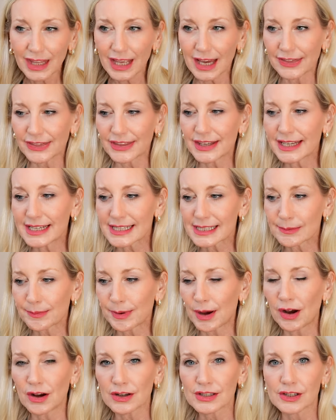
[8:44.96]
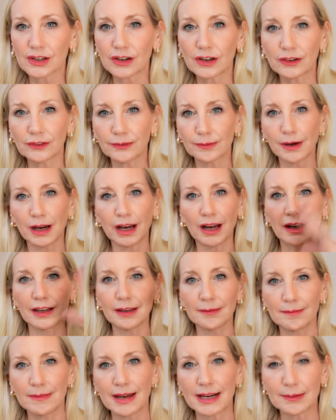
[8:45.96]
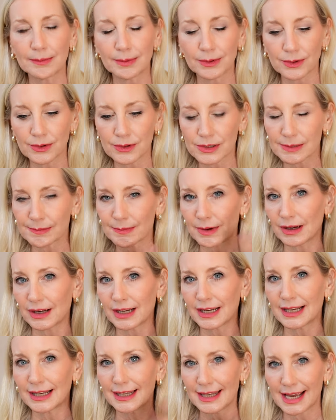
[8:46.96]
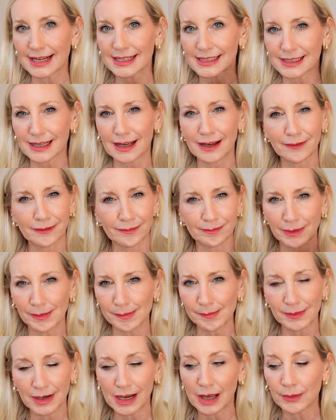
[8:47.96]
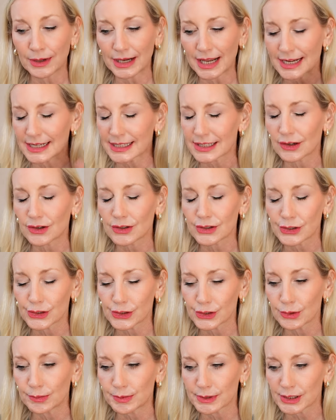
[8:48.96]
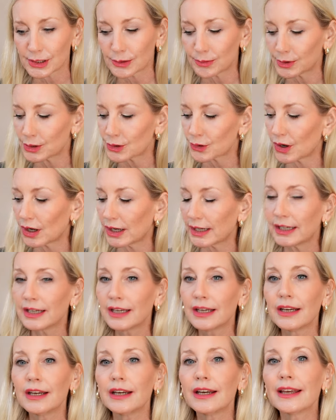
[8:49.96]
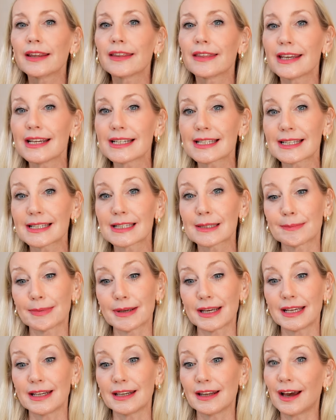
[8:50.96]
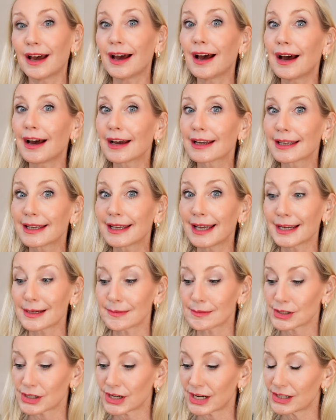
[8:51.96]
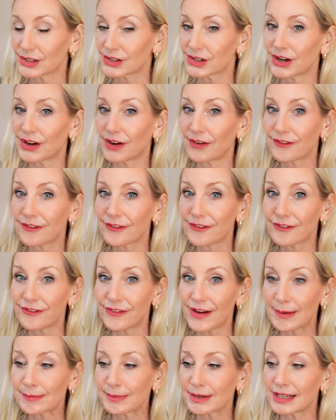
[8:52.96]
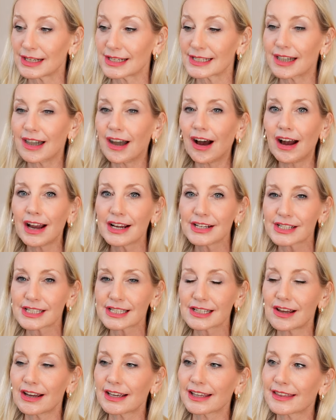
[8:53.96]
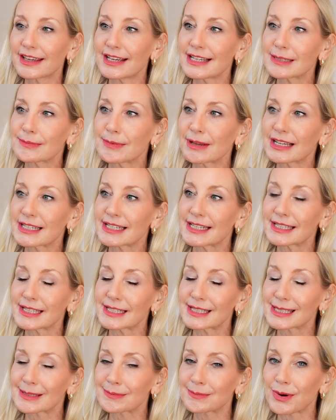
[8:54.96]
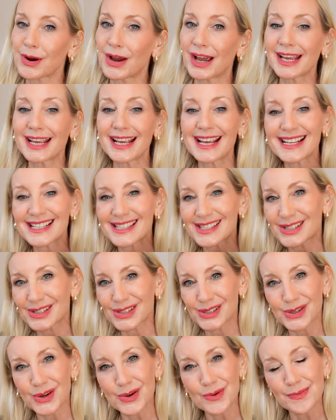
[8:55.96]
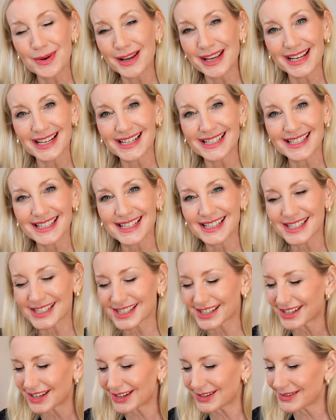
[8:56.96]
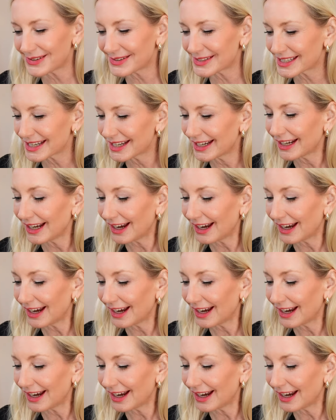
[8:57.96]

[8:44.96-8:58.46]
I think it's a part of my menopause. My lower legs are super, super dry. This has been a game changer. Fabulous. I just like this because it's a spray. It's super easy to use.